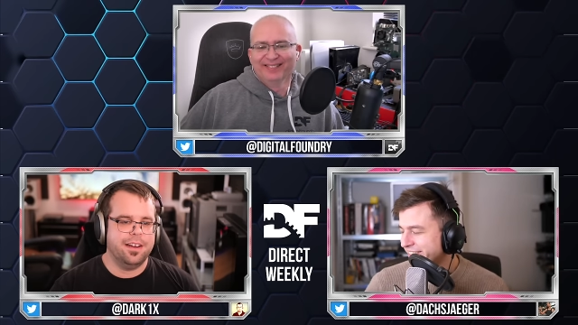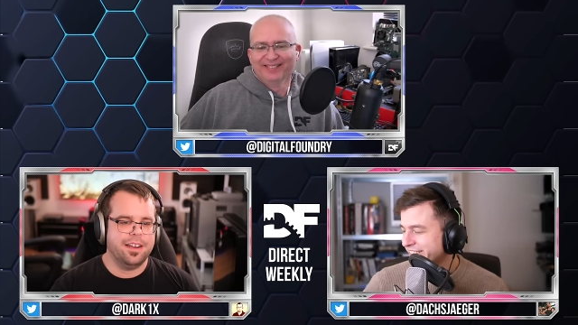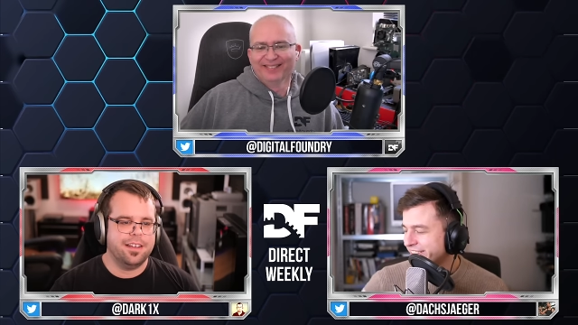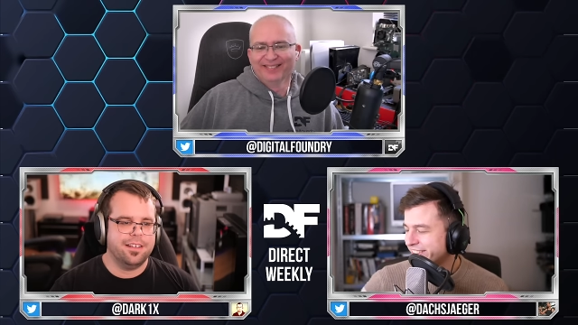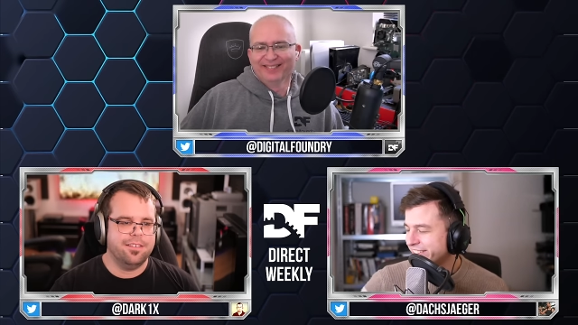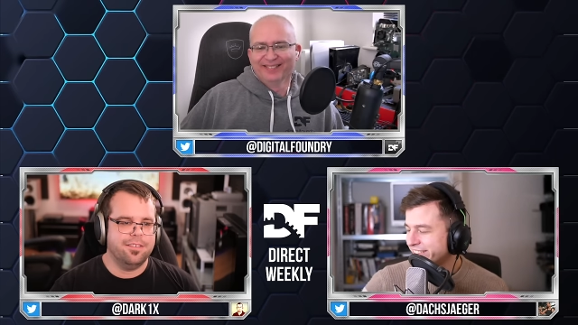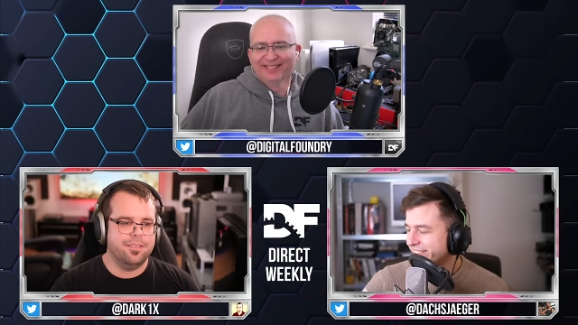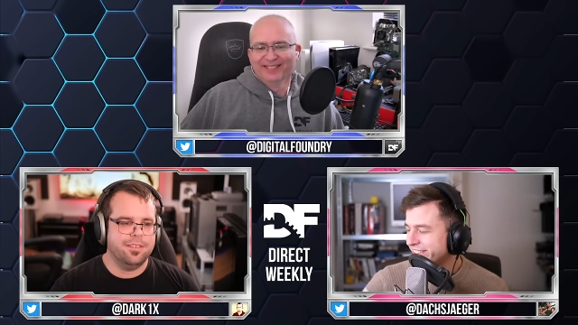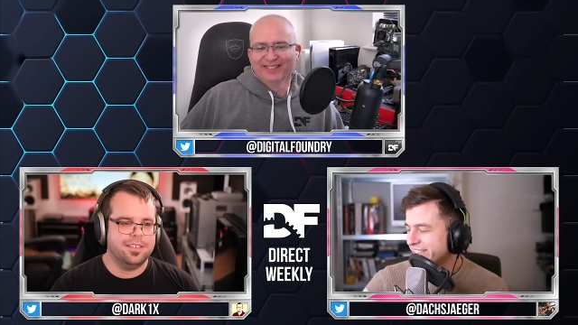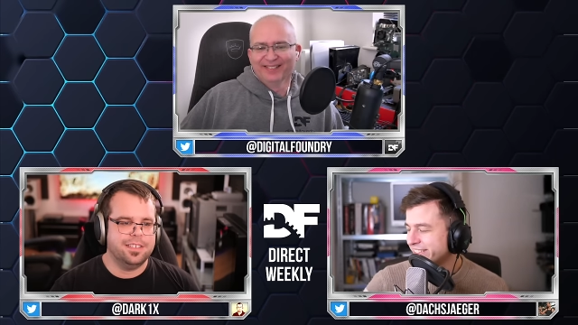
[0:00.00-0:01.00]
Speaker 1: Like
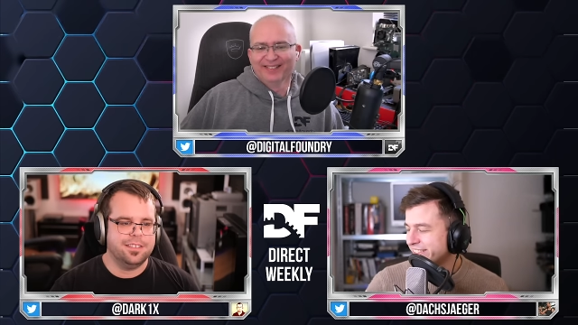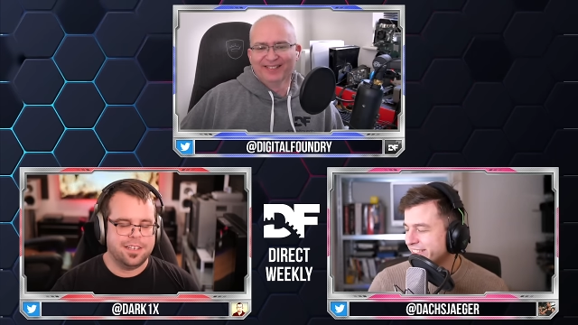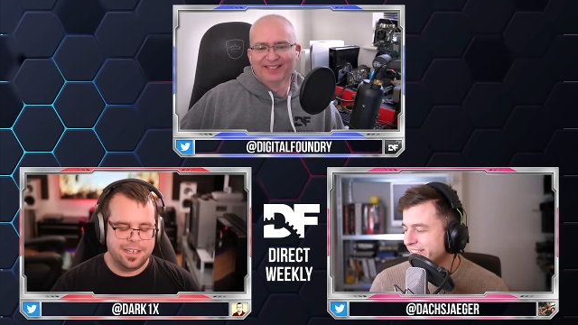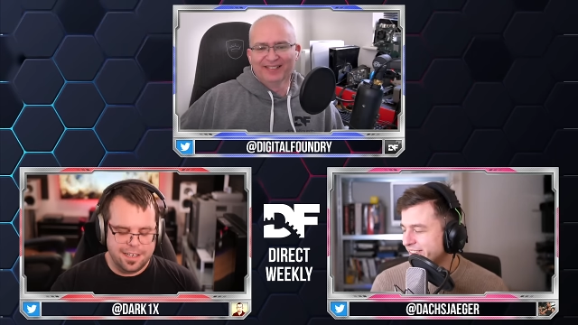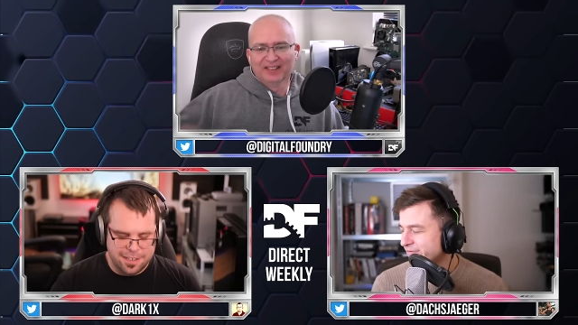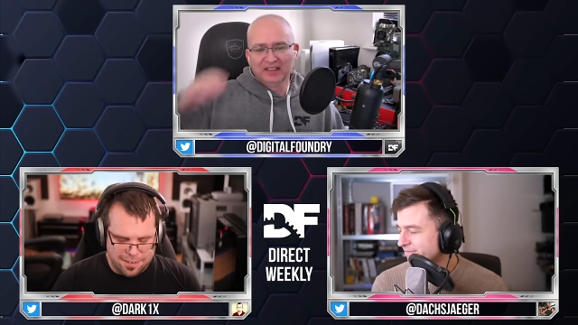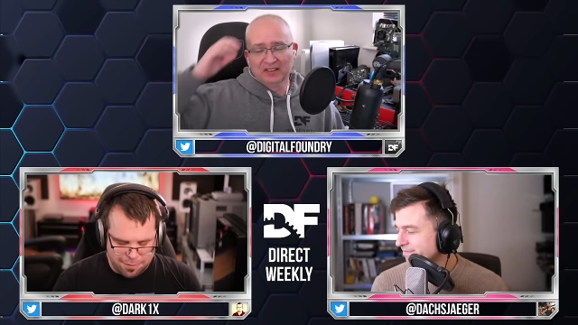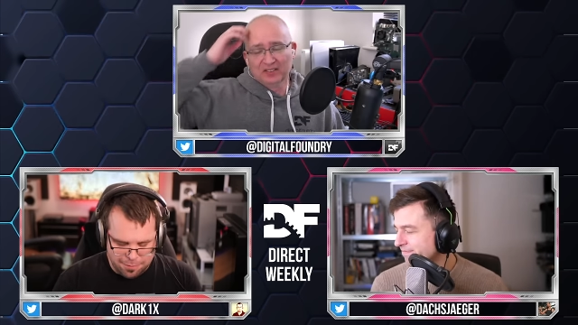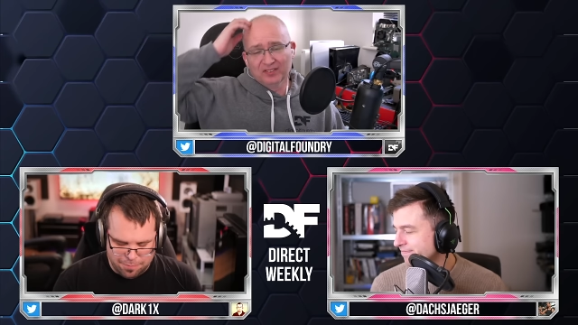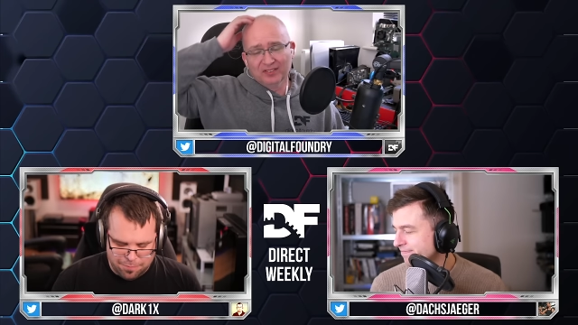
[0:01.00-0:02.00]
just looking at this whole